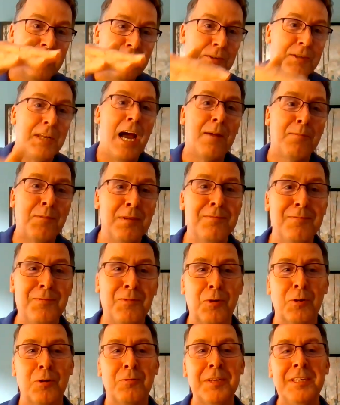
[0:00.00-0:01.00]
you adopt them
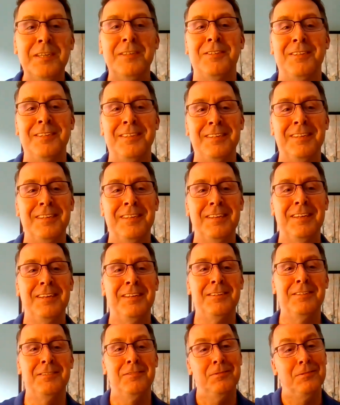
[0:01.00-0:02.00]
for a reason.
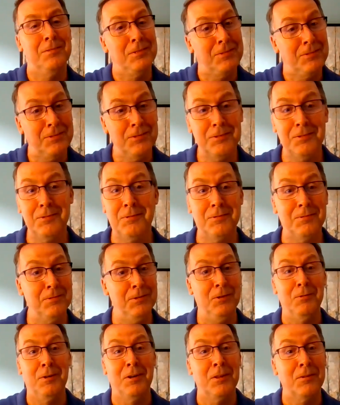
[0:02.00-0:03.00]
And this is,
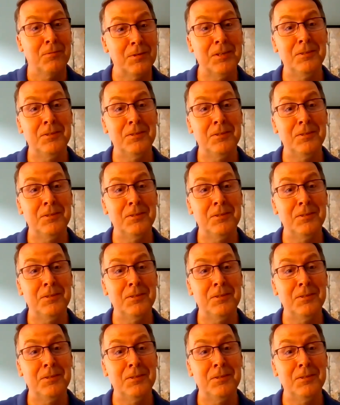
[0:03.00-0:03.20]
one of the